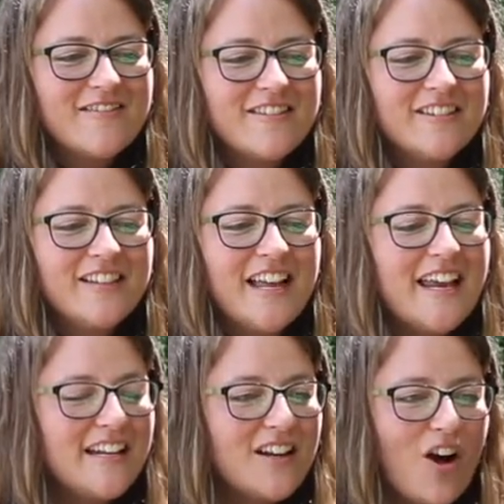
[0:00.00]

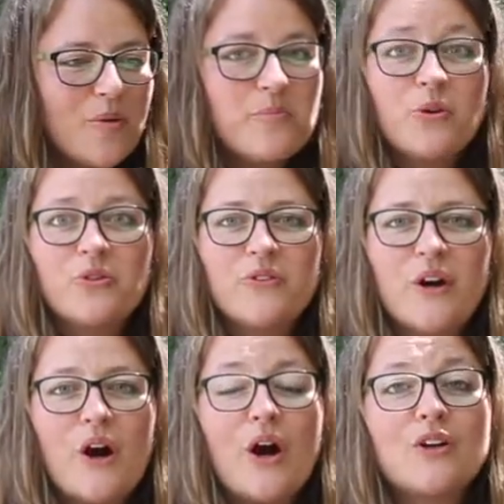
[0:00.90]
laid it on both of
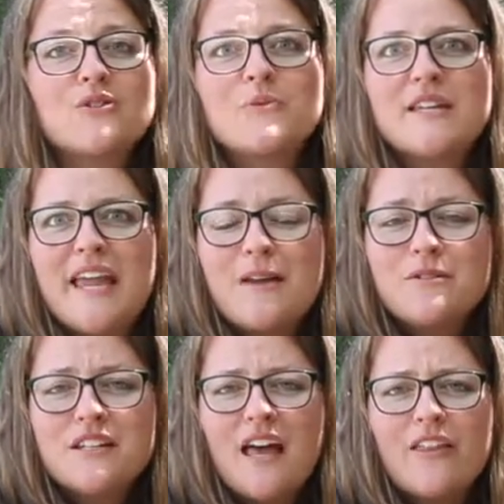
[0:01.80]
our hearts. We came
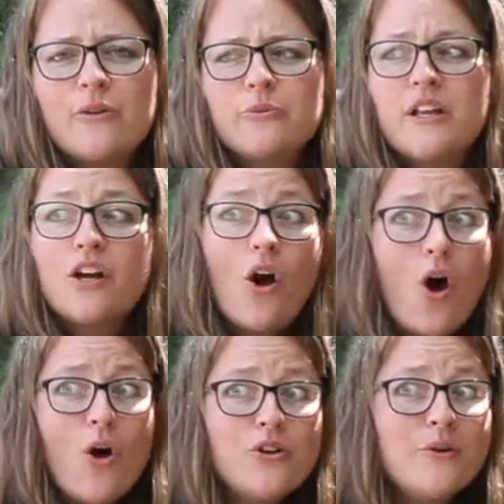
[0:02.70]
together and we're like,
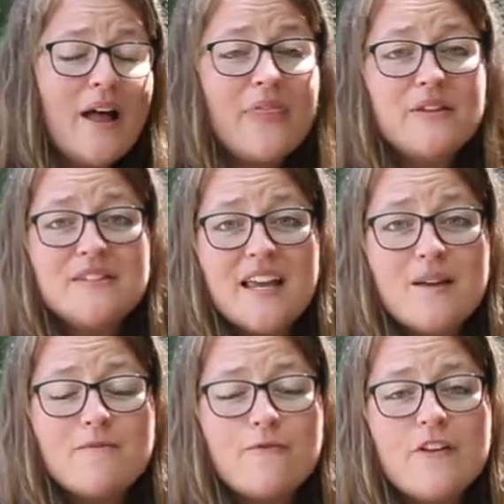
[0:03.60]
oh, you had the
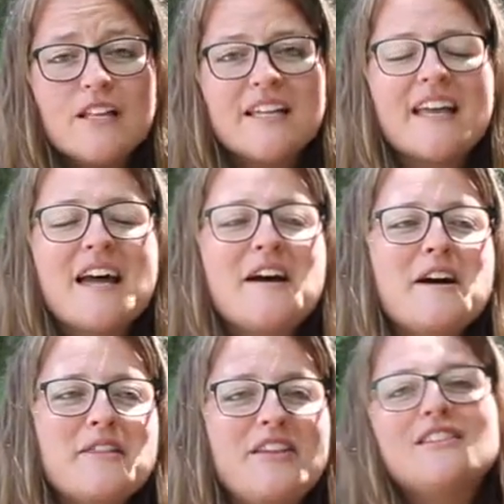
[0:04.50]
same feeling.
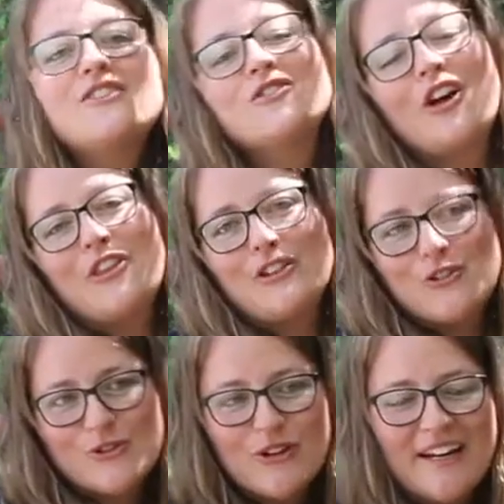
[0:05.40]
This is not that
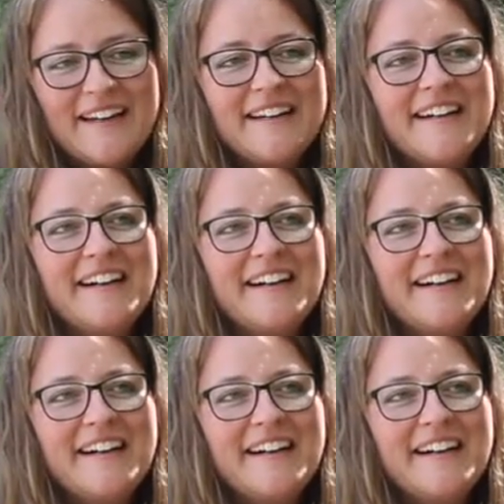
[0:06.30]
story.